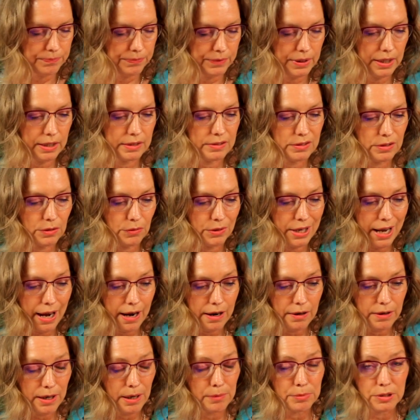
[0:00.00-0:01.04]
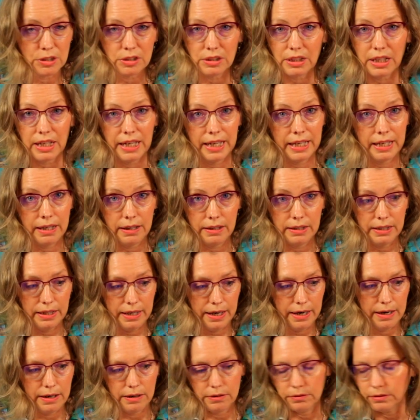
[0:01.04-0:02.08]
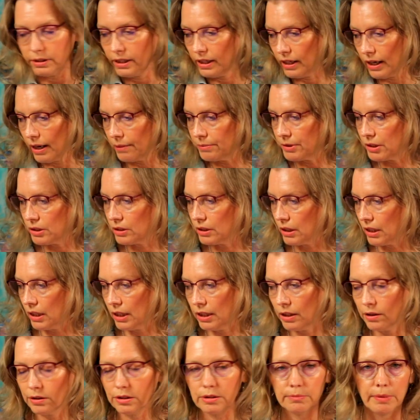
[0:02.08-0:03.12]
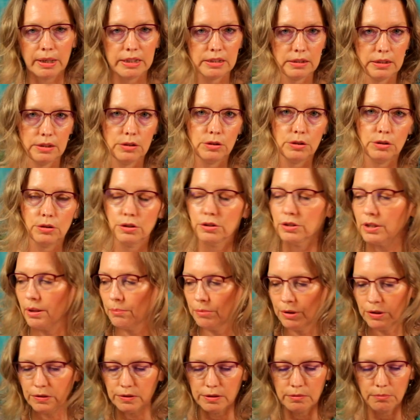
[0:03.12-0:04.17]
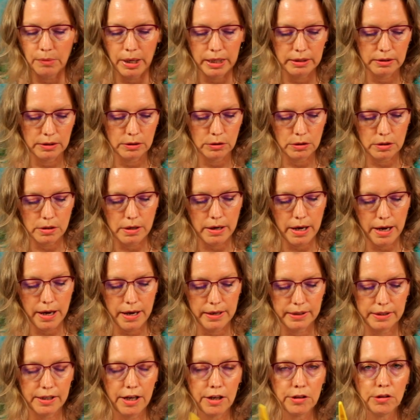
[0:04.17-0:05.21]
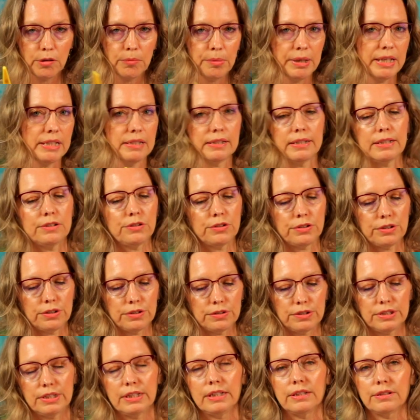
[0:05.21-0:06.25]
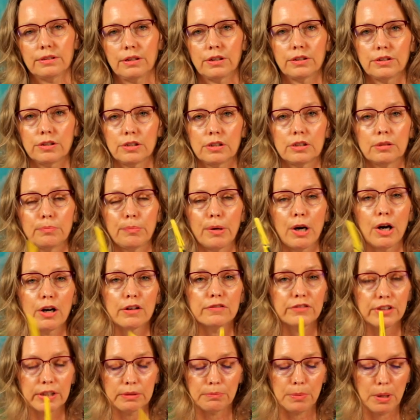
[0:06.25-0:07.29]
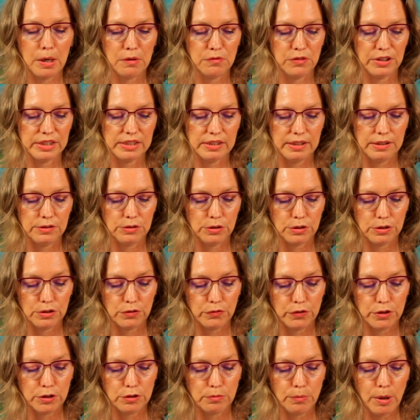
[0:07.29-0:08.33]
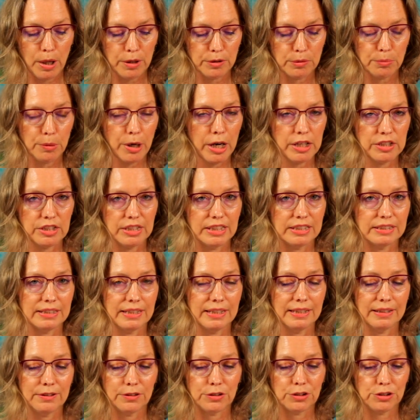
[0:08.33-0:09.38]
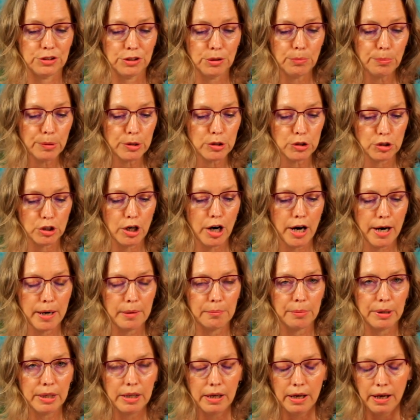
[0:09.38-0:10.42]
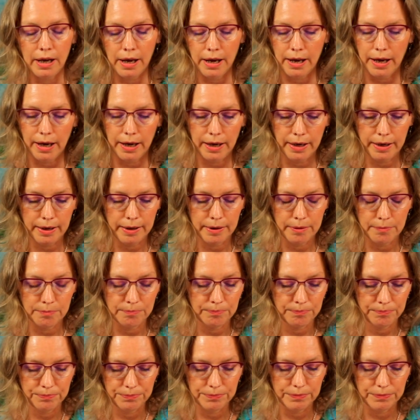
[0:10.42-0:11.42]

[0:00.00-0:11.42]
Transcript: And so now I'm just going to cut it out, and I'm just going to use my scissors. I'm using my little cutter bee scissors. These are just perfect scissors for smaller projects, and they're super sharp, and